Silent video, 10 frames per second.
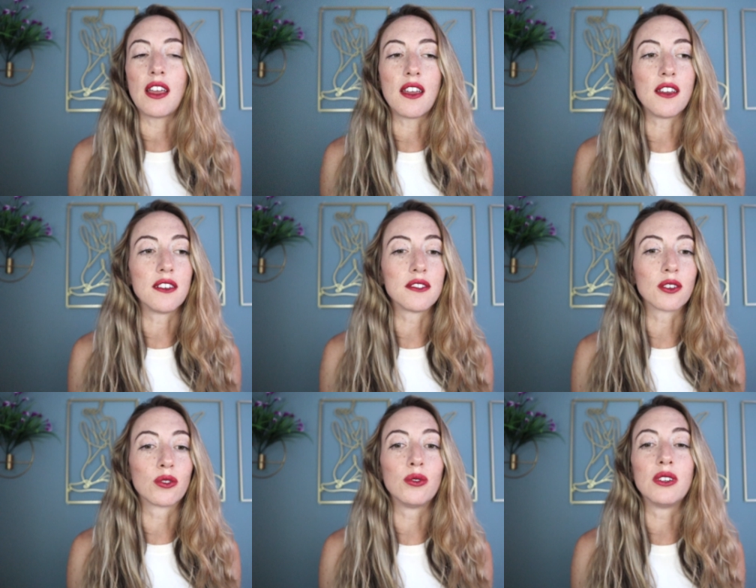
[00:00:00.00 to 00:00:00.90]
a
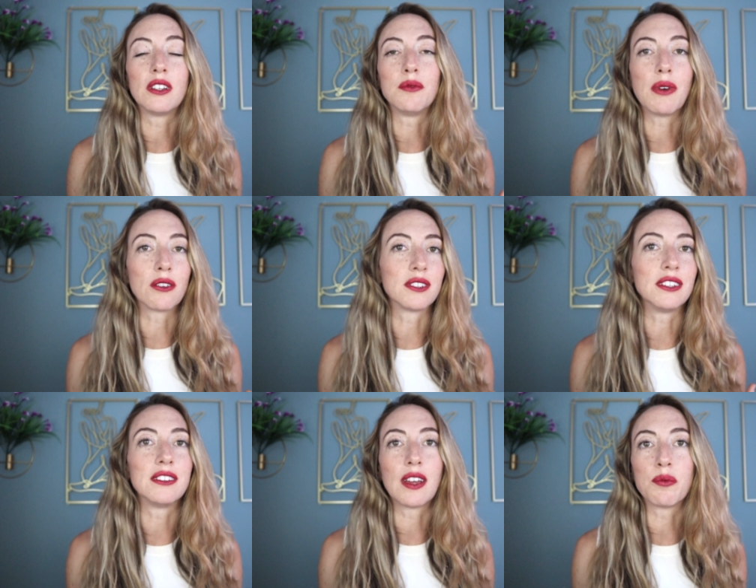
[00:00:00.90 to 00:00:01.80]
secluded
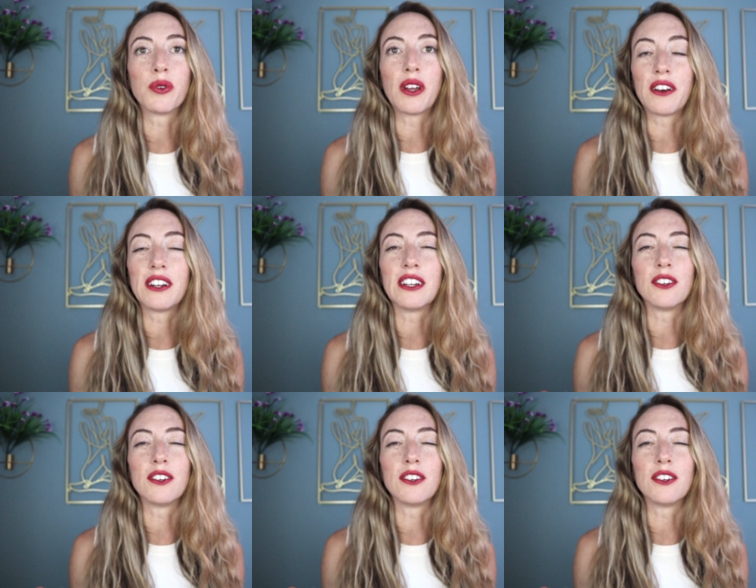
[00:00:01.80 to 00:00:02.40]
mountain temple area